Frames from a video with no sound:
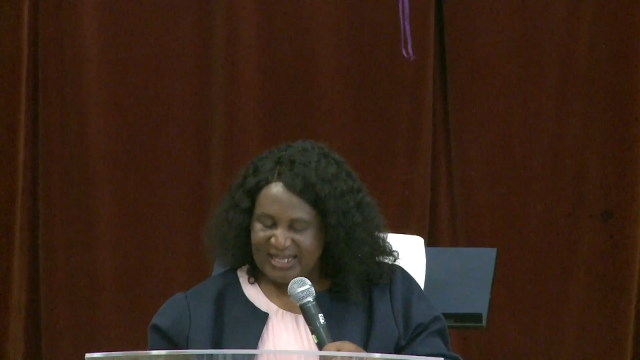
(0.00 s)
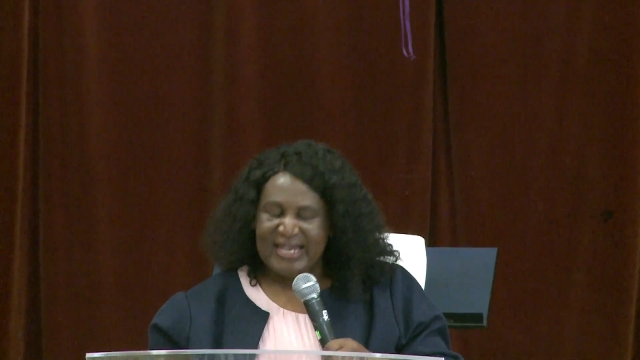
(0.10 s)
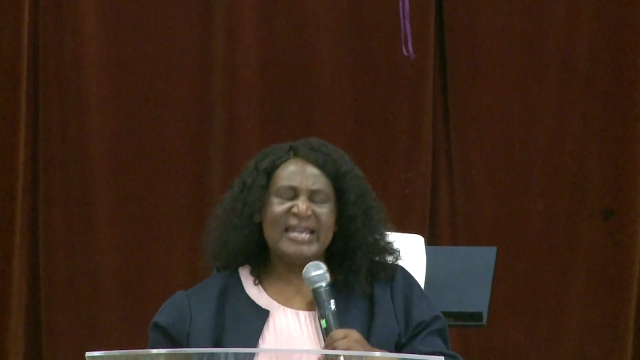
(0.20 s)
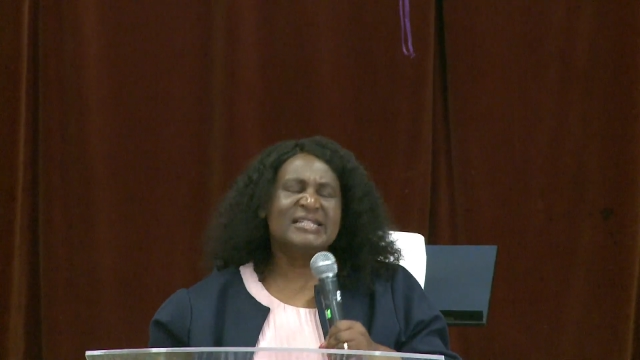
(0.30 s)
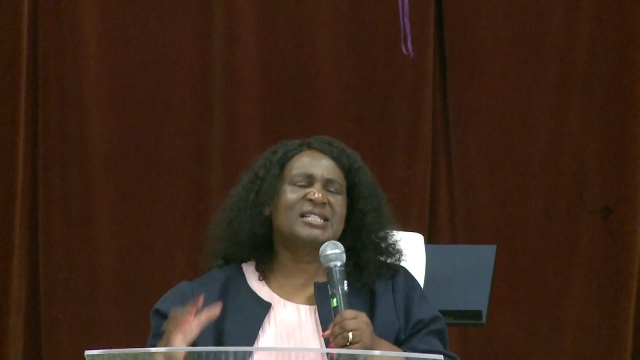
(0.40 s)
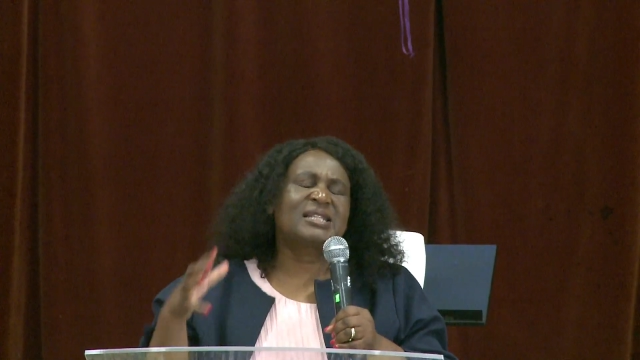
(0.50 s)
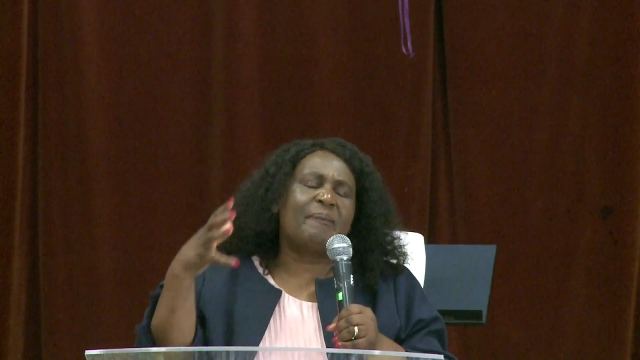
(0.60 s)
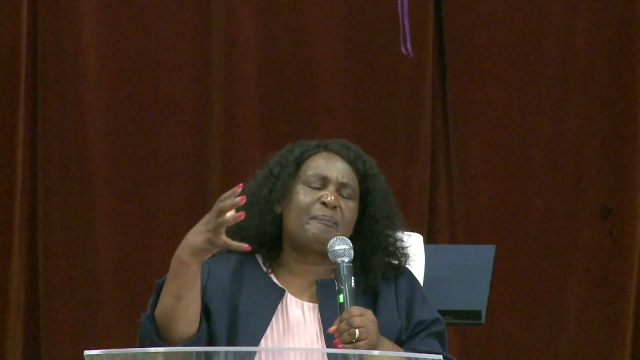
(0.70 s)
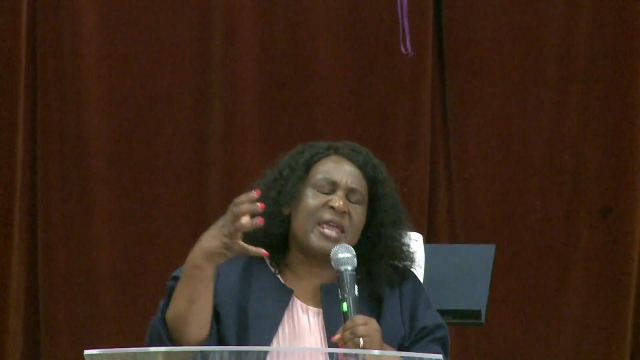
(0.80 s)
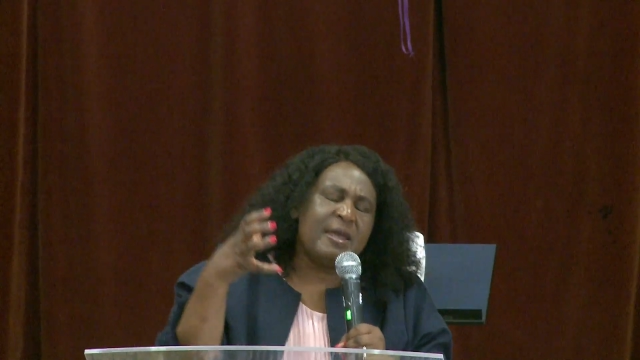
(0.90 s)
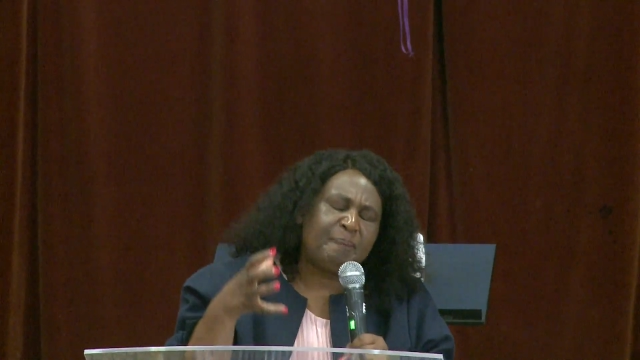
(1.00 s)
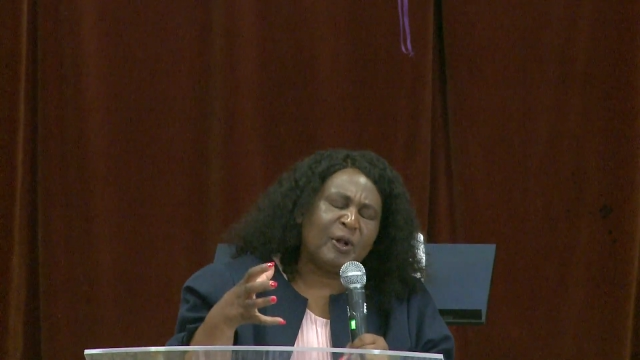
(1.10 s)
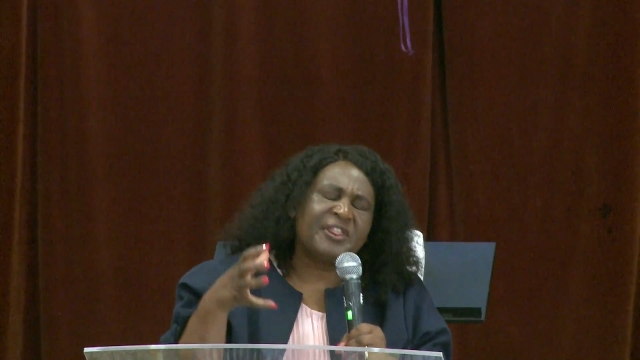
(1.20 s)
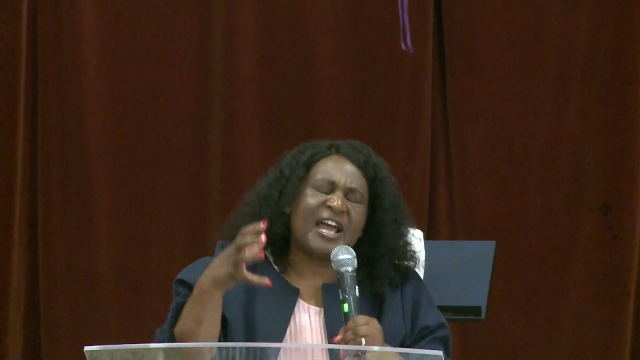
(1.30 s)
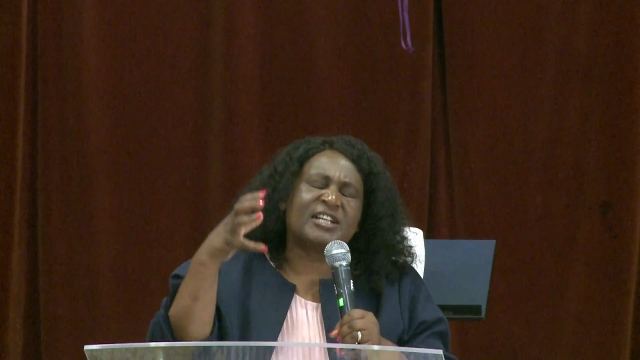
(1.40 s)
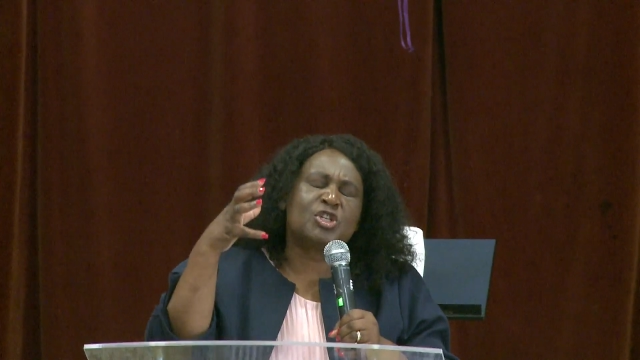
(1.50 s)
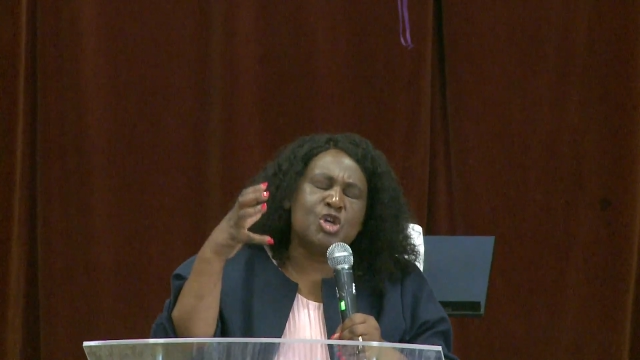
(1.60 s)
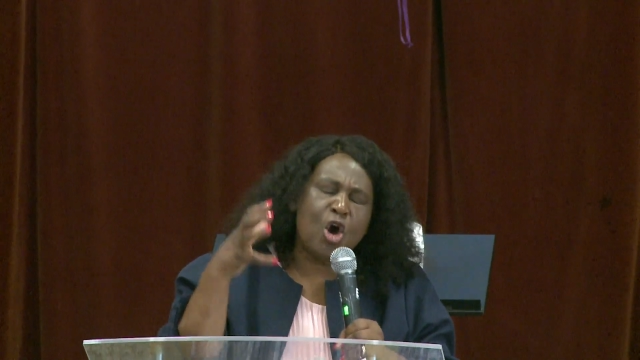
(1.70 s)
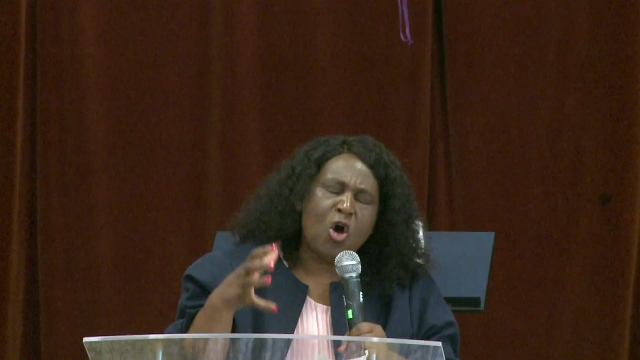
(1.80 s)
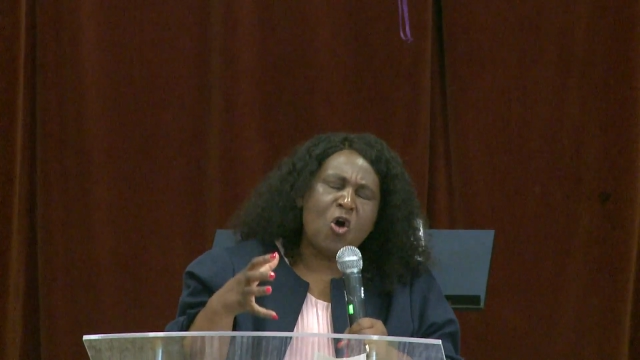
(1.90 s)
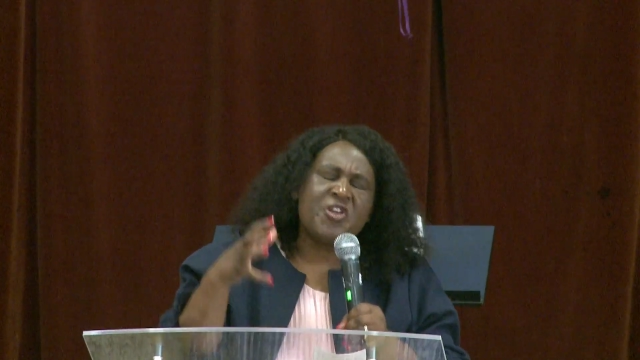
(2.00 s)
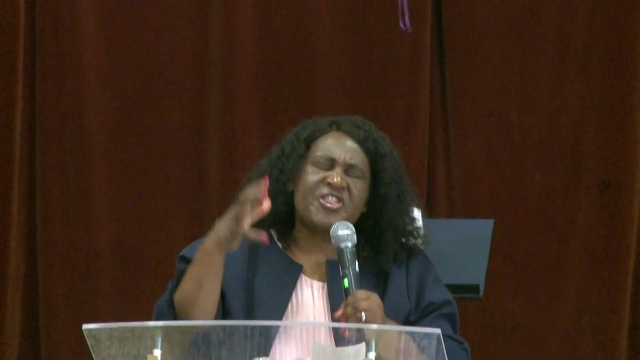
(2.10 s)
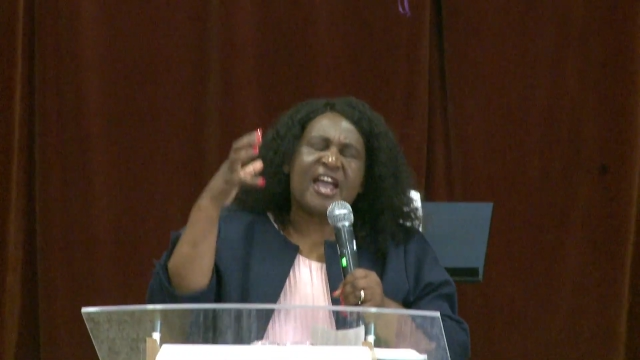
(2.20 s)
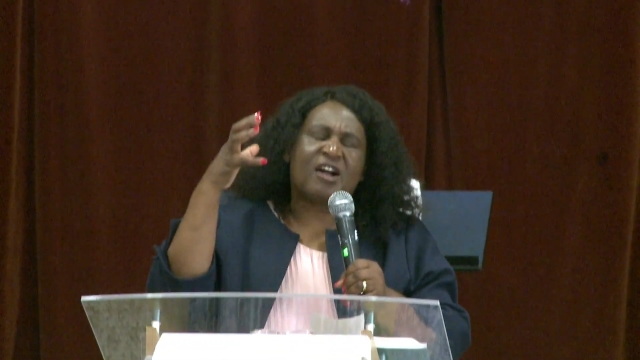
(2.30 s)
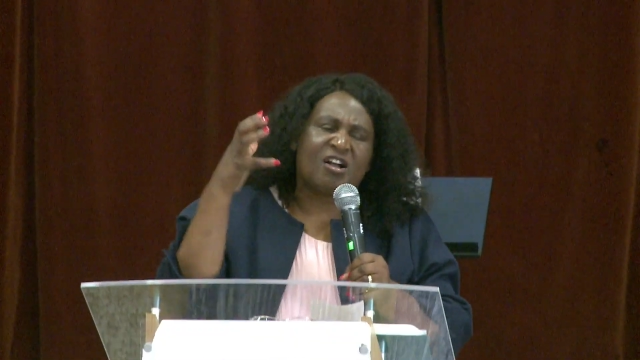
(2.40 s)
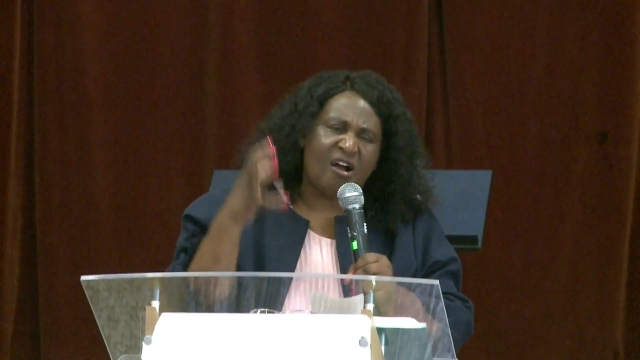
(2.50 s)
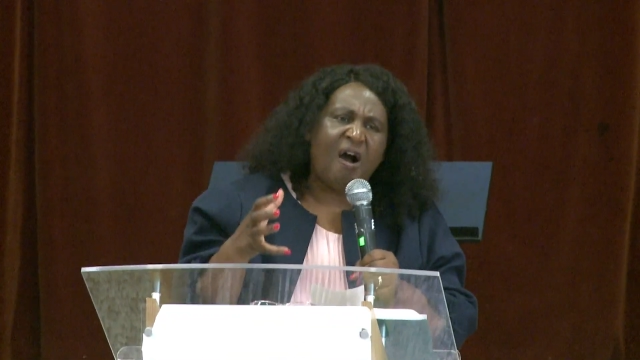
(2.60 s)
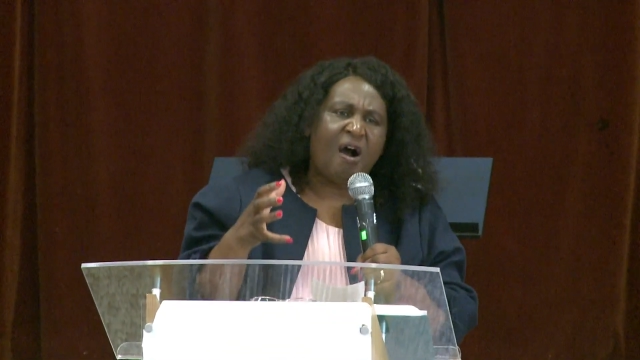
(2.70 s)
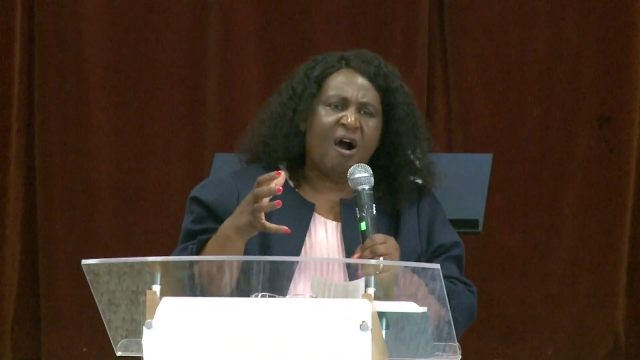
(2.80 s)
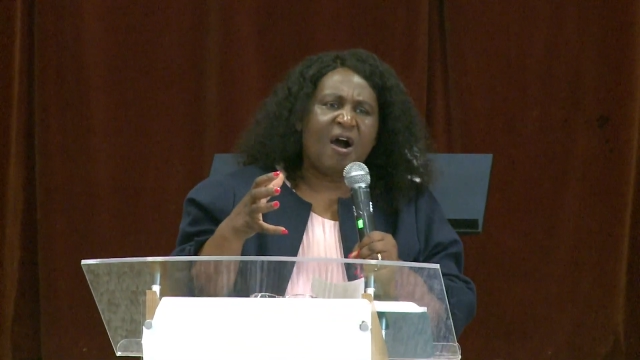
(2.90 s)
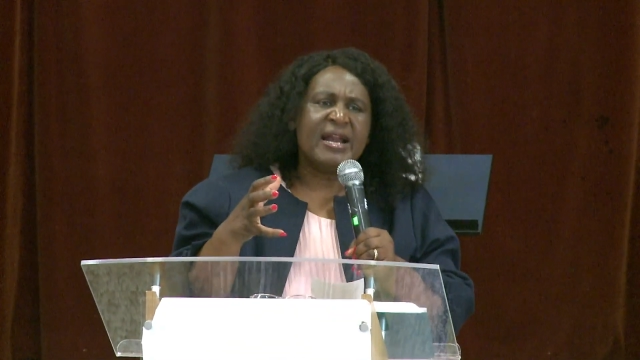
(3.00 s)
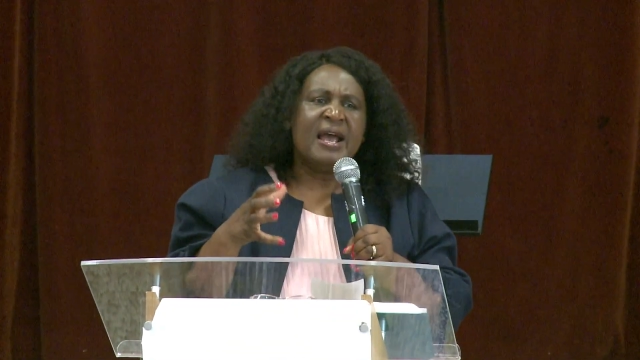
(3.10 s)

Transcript: It's the people that know their God